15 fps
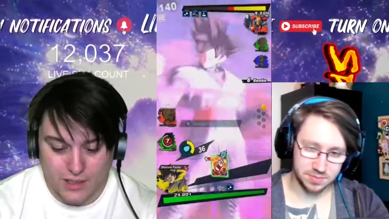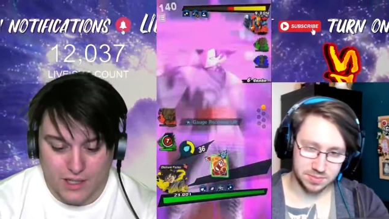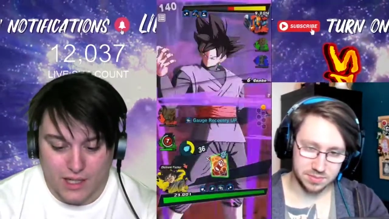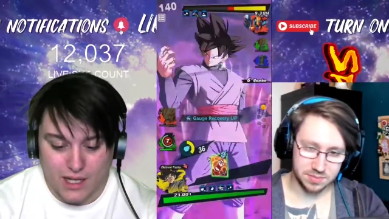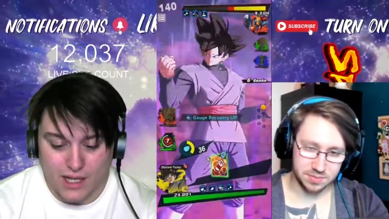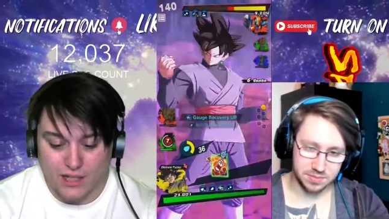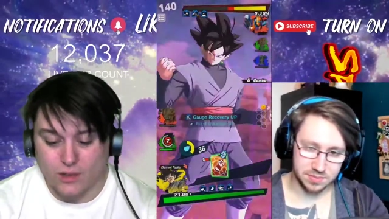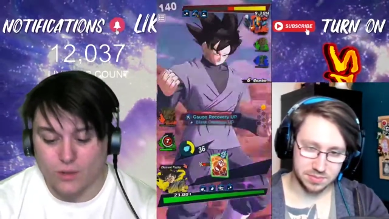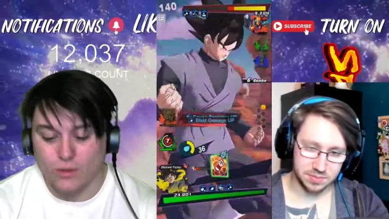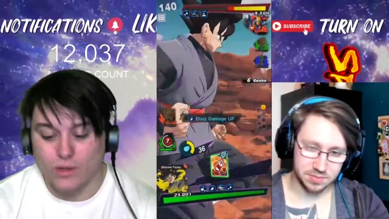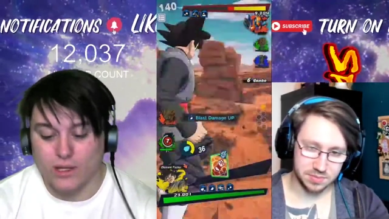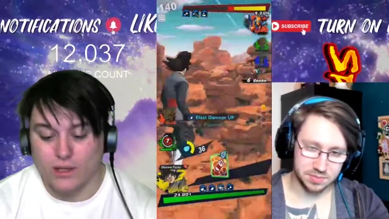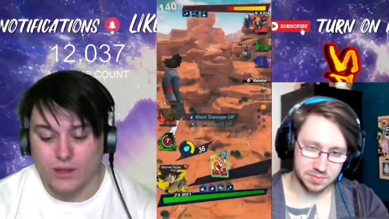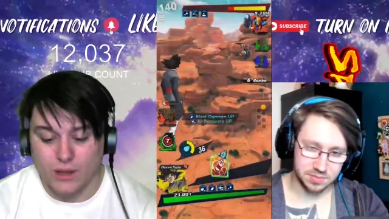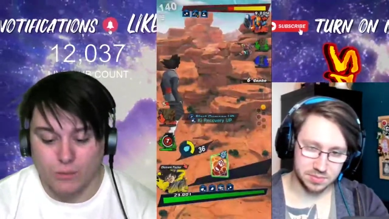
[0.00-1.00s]
Speaker 1: I don't know,
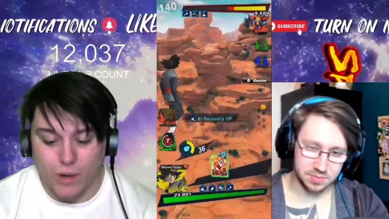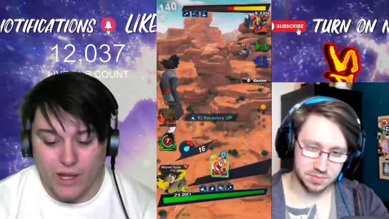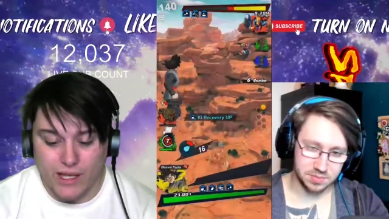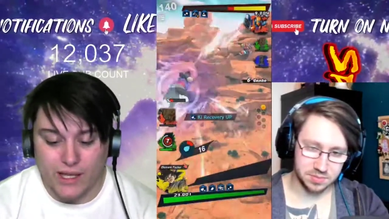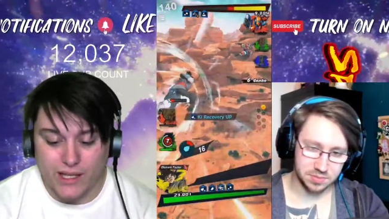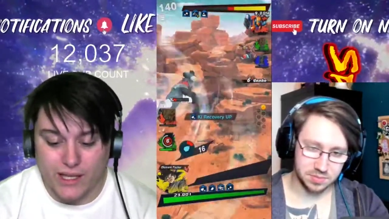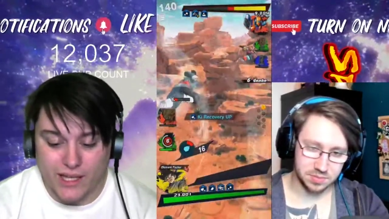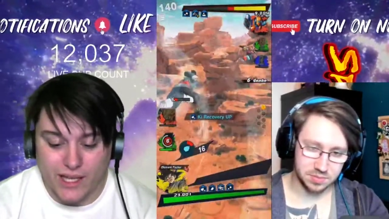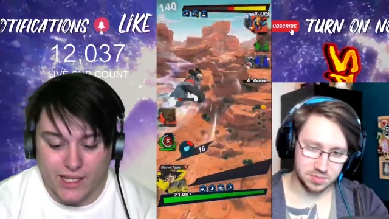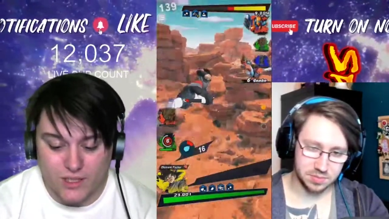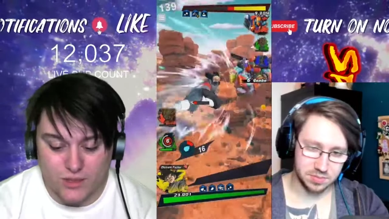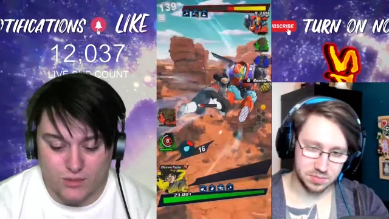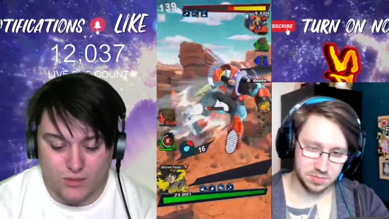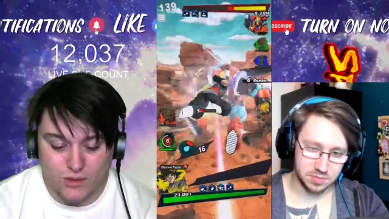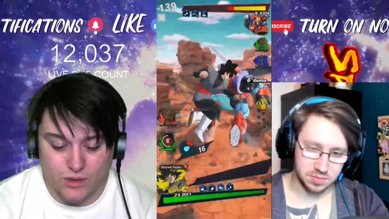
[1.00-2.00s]
the way he kicks you
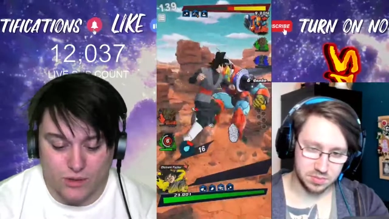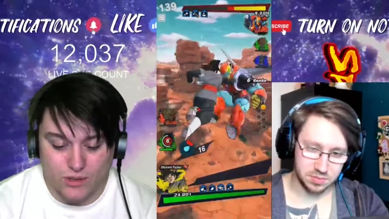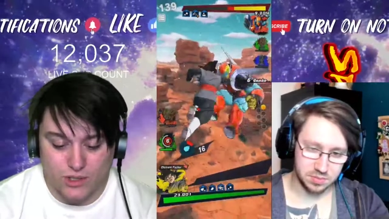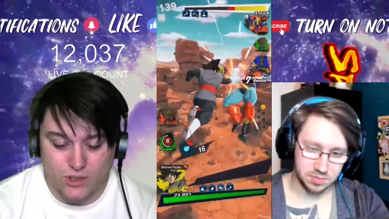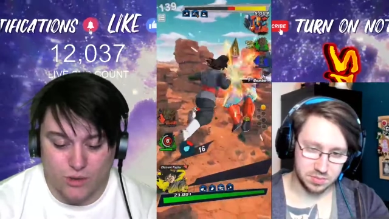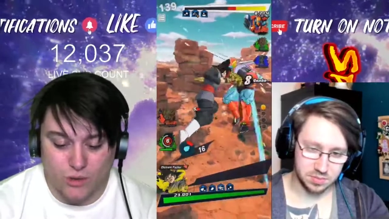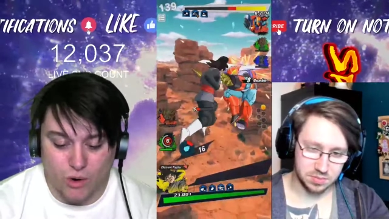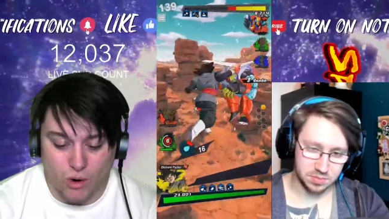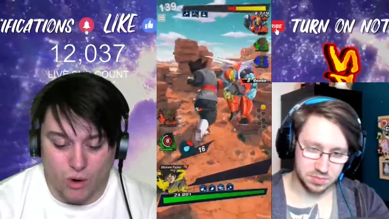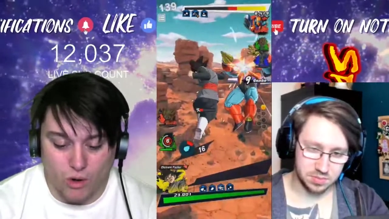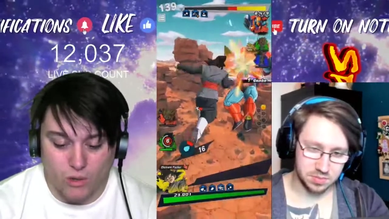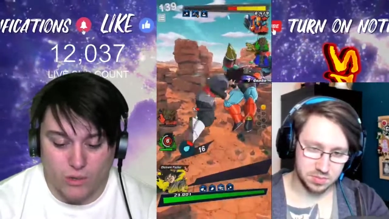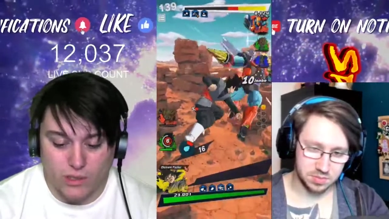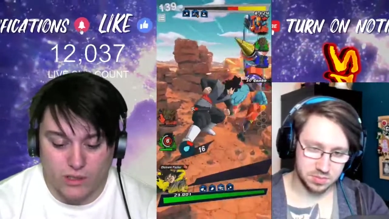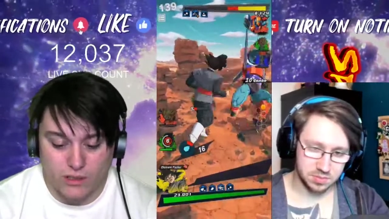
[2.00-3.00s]
looks so
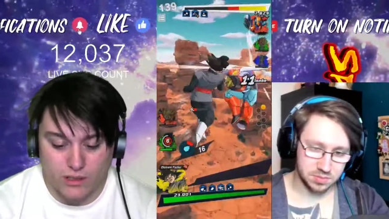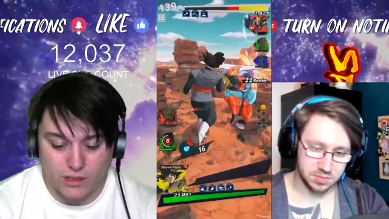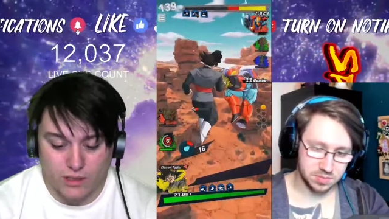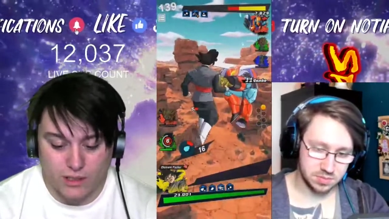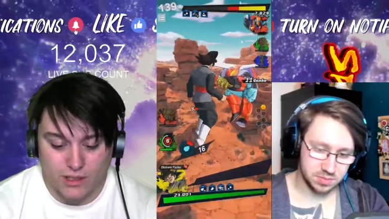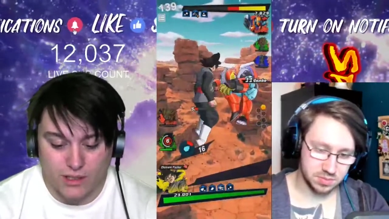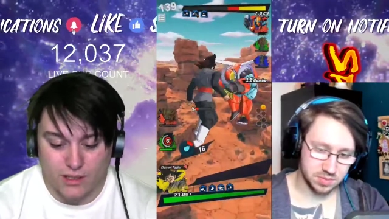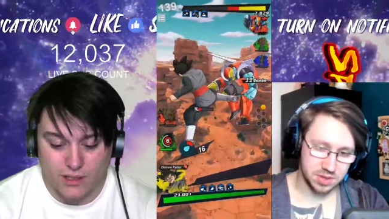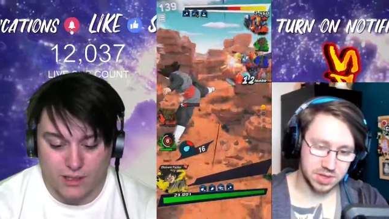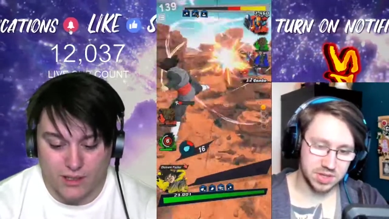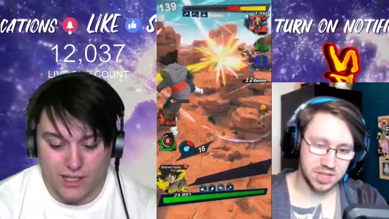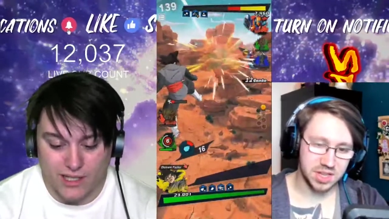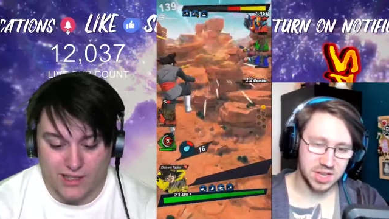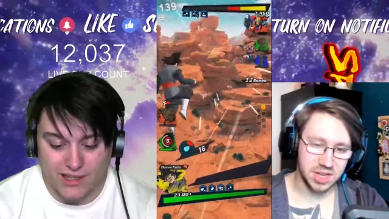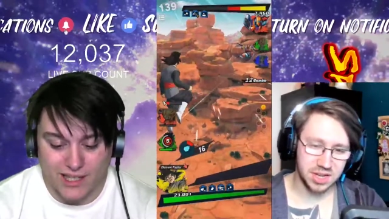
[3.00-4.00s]
awkward.
Speaker 2: Like
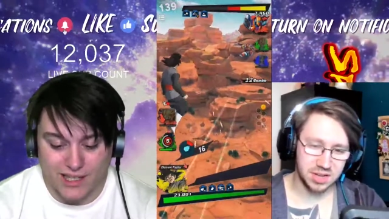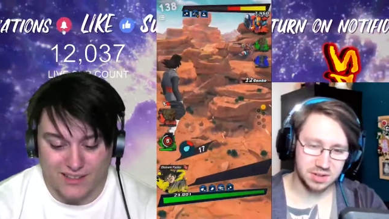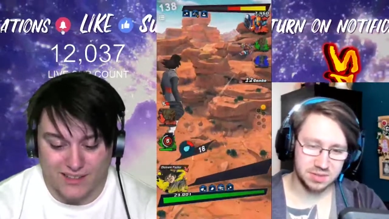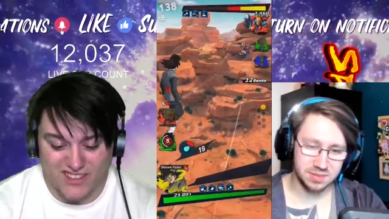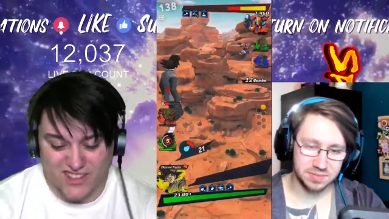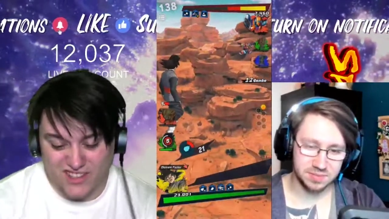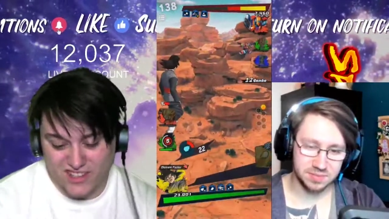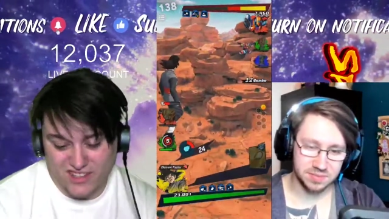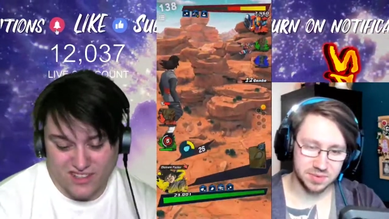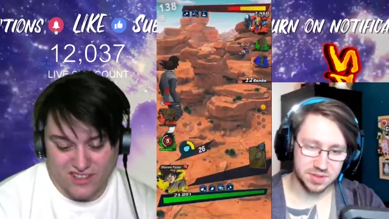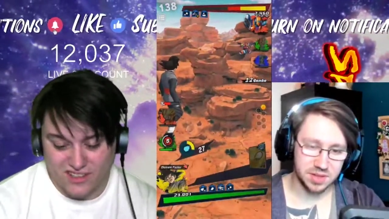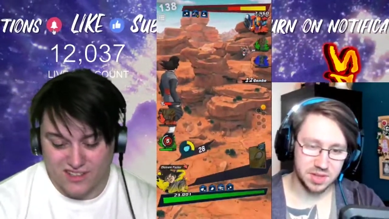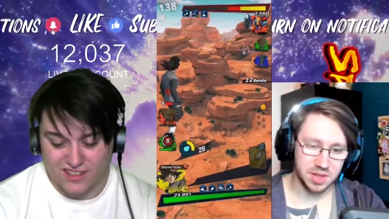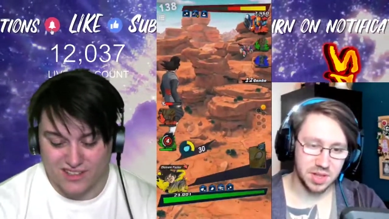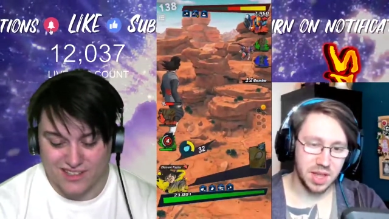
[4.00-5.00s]
that...
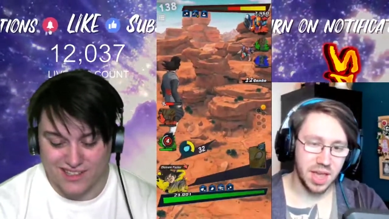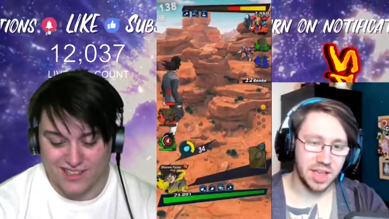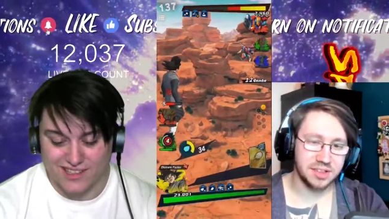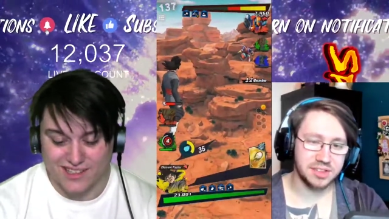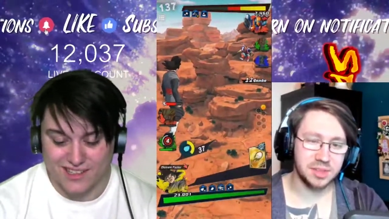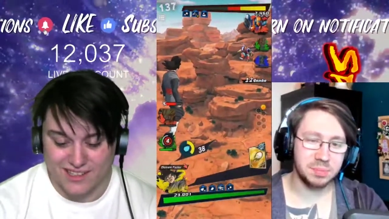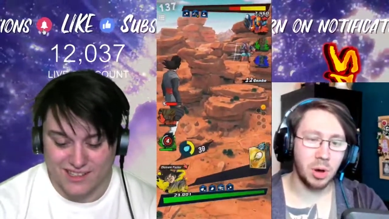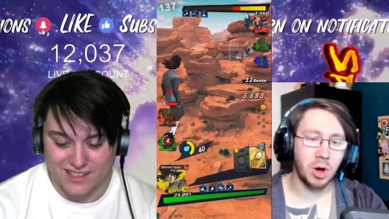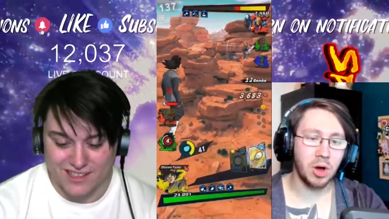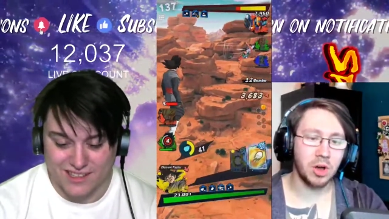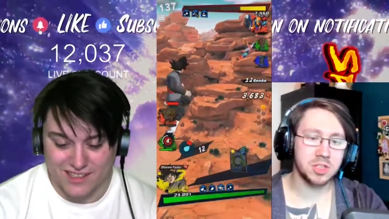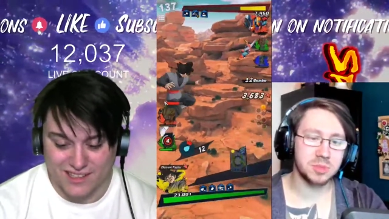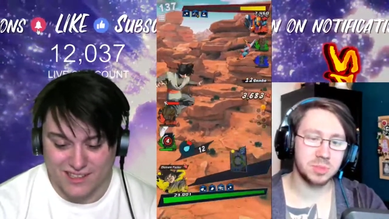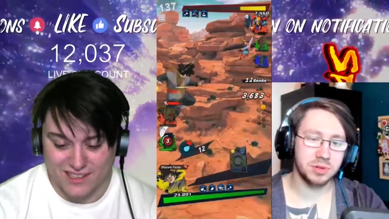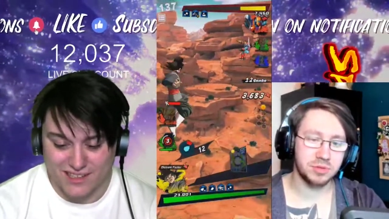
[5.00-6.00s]
It's the pause
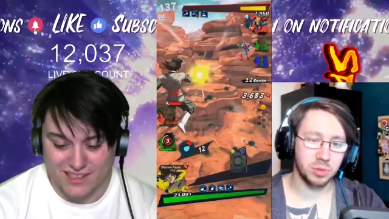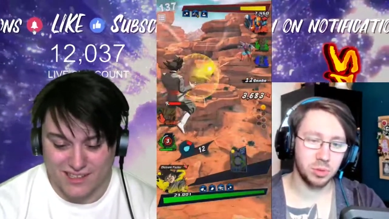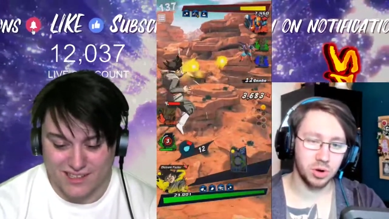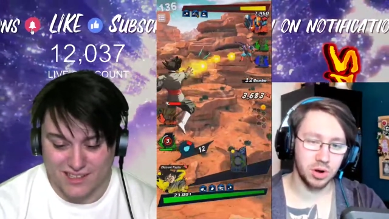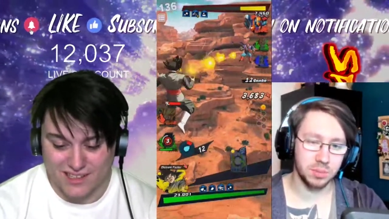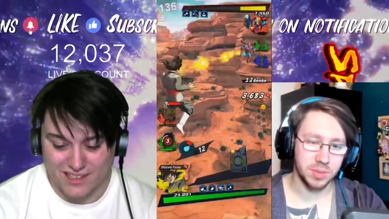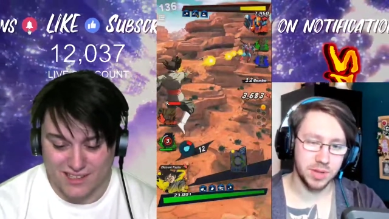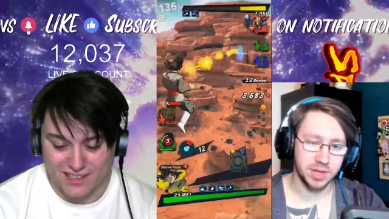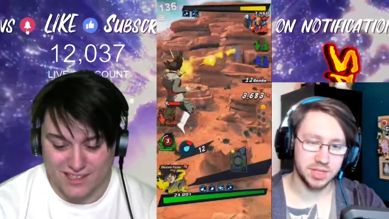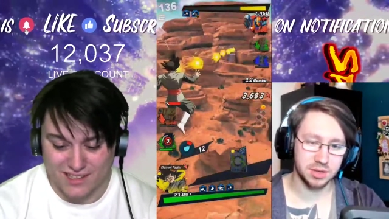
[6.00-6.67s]
before it makes it